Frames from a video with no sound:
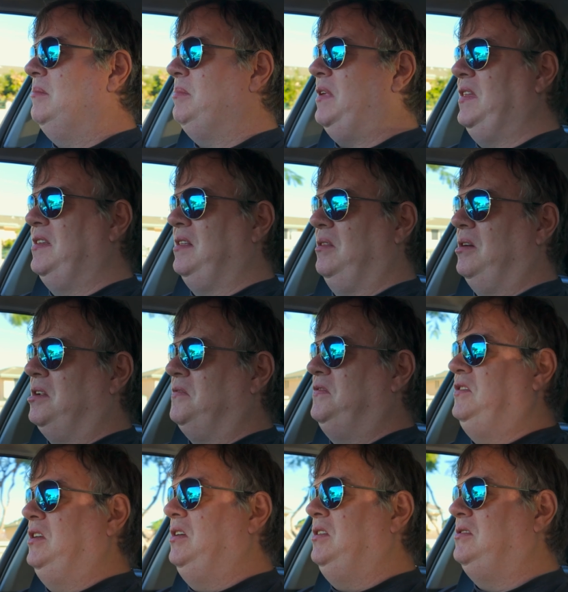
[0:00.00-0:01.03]
But there's a lot of
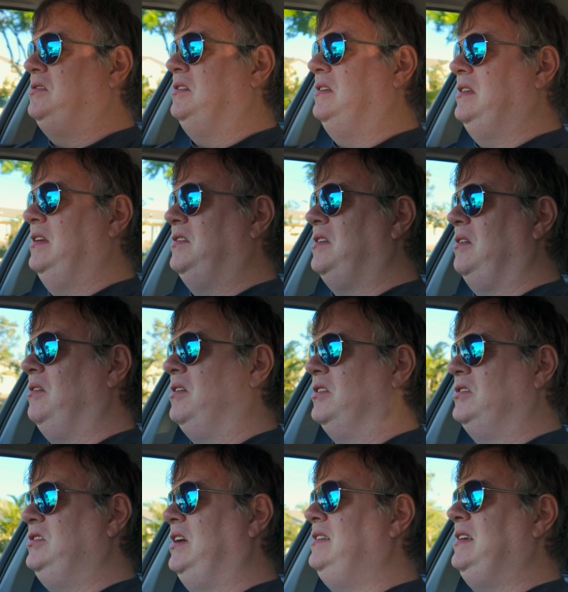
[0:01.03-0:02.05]
YouTube, there's a lot
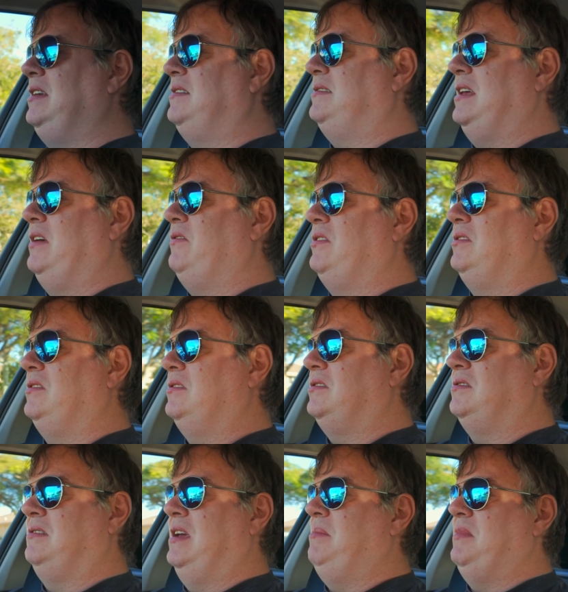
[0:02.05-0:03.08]
of G T seven
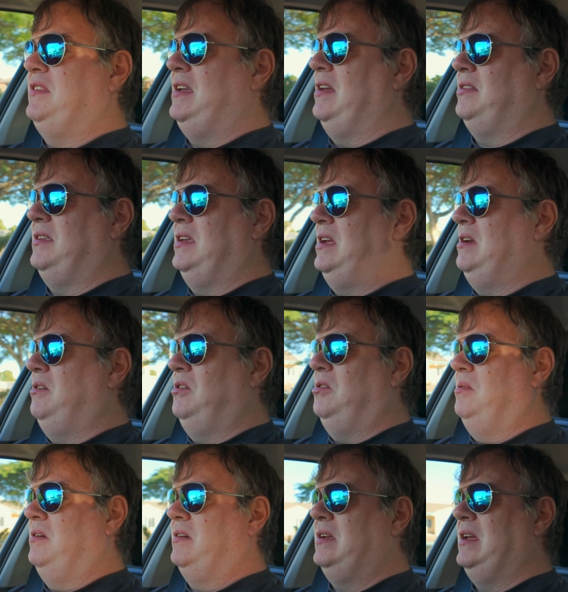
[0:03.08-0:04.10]
streamers out there
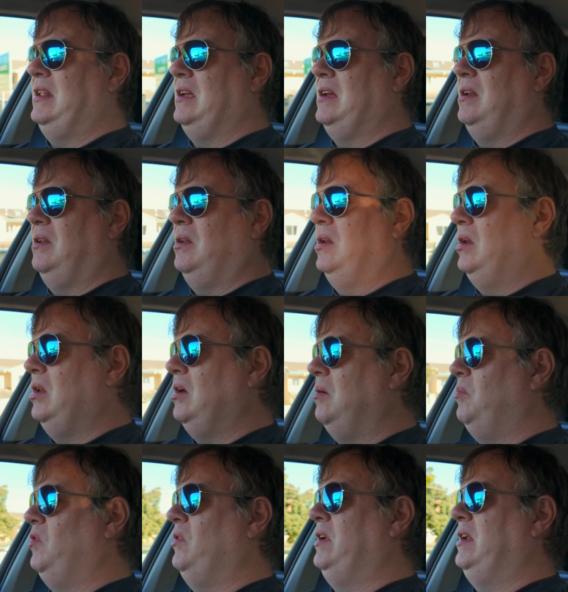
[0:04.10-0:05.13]
who are getting a
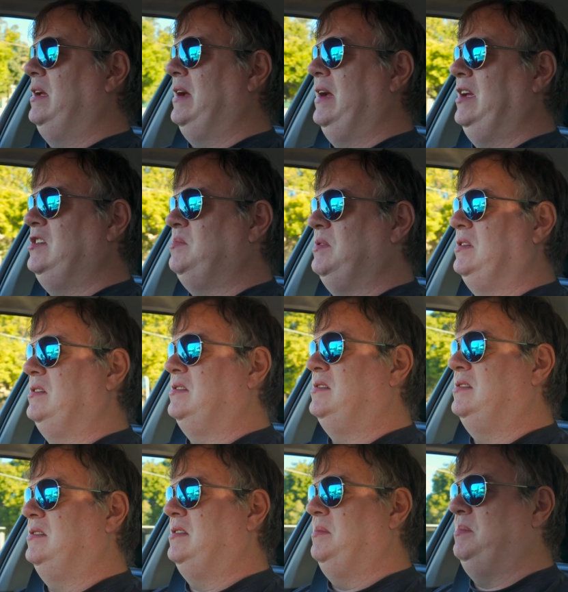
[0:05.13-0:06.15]
lot more
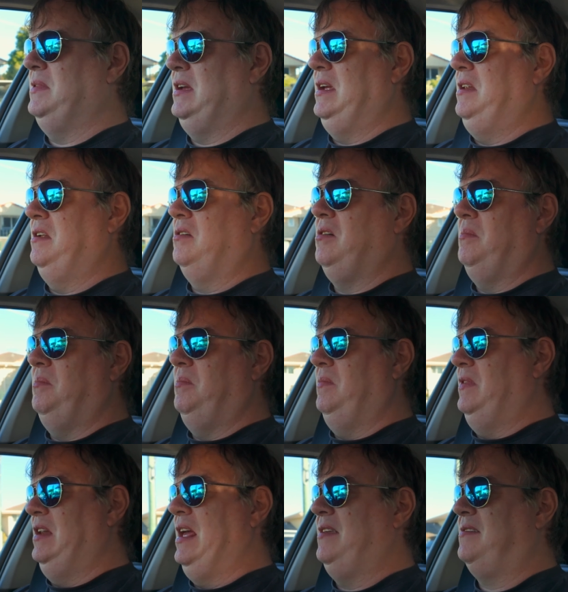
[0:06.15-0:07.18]
engagement than me and got
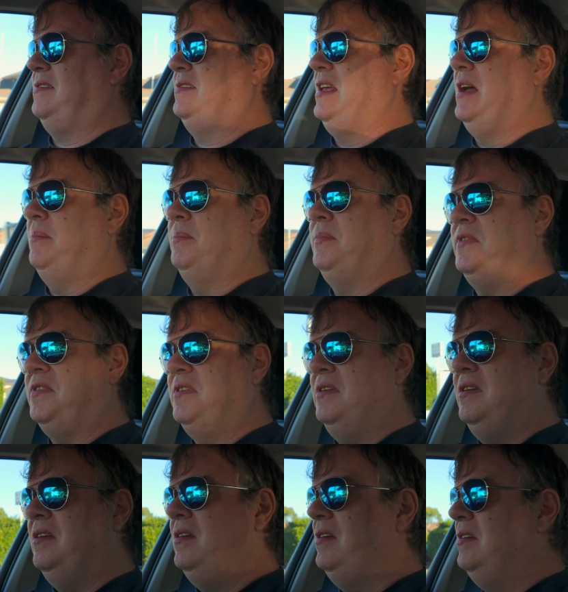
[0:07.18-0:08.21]
less subs,
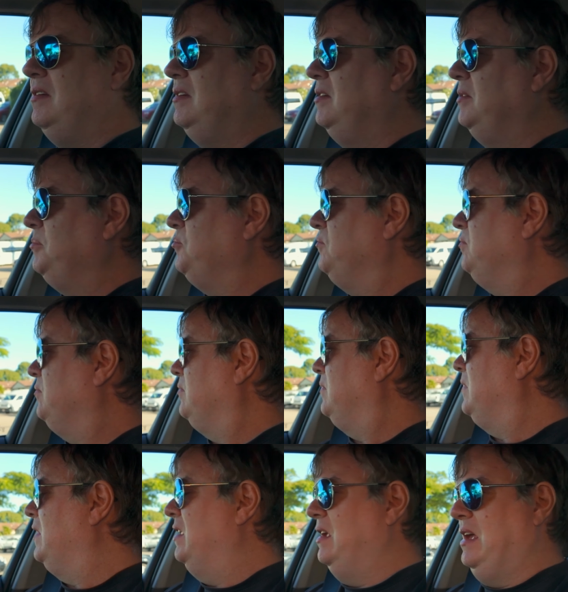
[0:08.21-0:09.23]

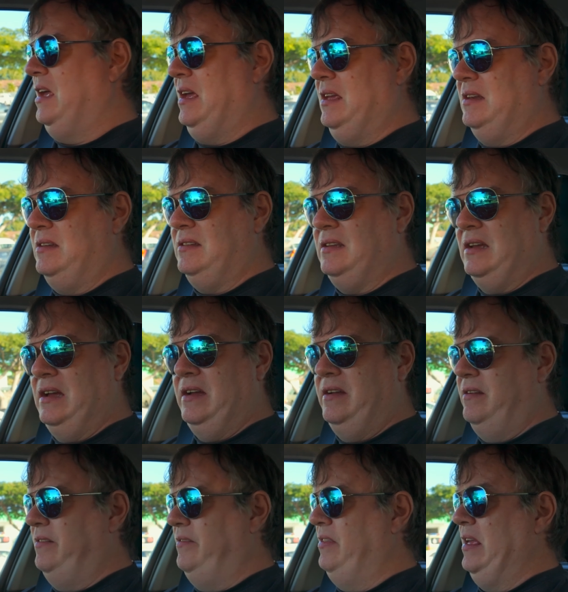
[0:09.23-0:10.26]
and uh,
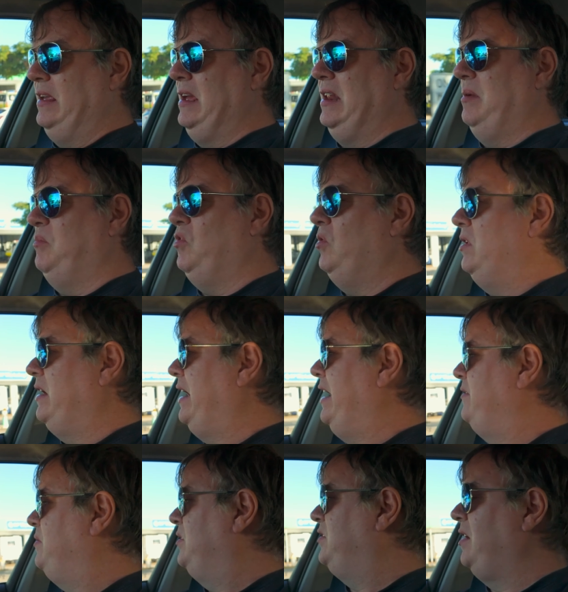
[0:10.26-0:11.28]
they're getting more
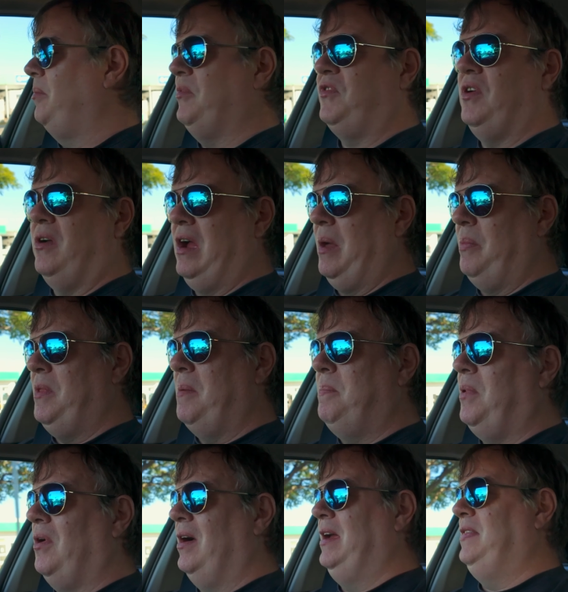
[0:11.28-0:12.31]
engagement. So I'm sorry, I'm not
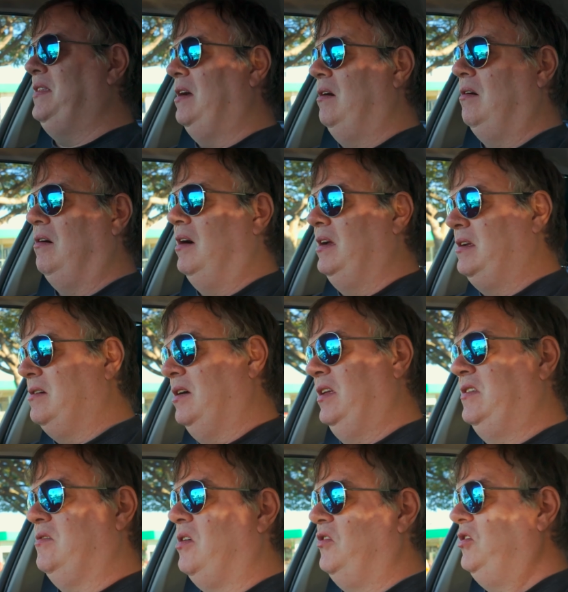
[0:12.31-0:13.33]
buying the "oh, it's
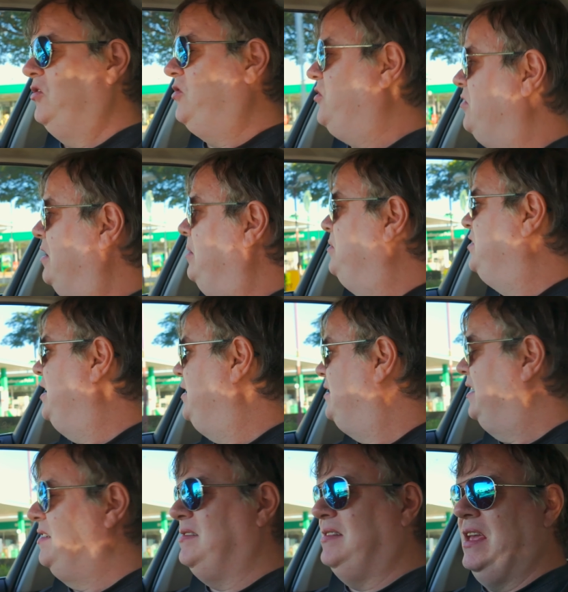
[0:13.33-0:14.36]
because you stream G
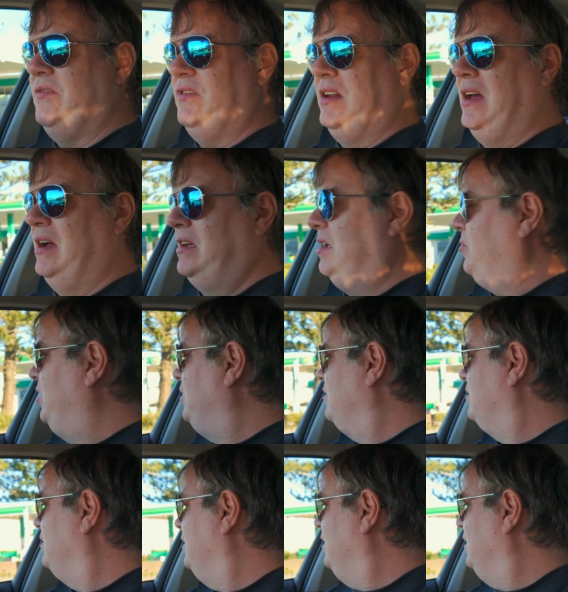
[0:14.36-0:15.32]
T seven" argument.